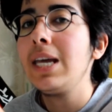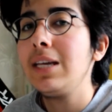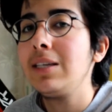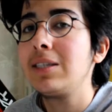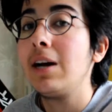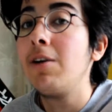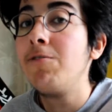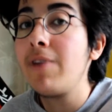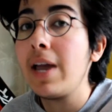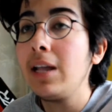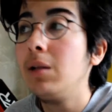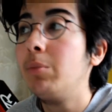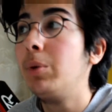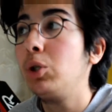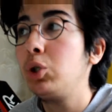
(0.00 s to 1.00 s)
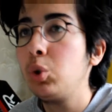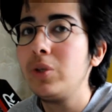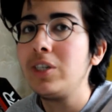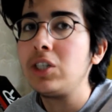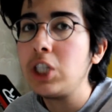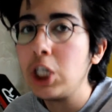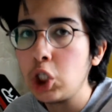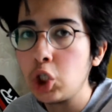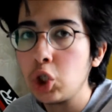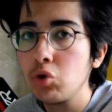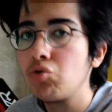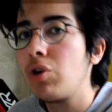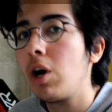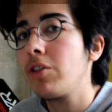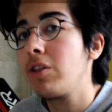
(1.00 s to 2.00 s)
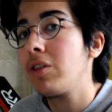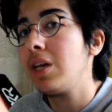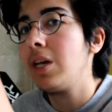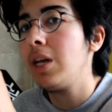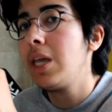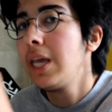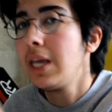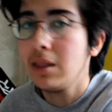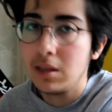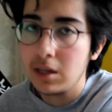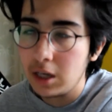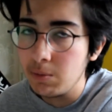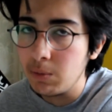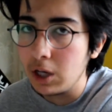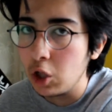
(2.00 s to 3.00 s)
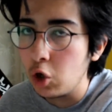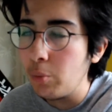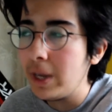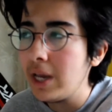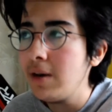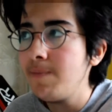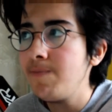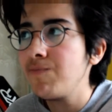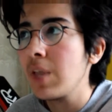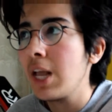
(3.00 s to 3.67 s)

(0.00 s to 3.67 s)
is available to the tissue rather than in the hemoglobin.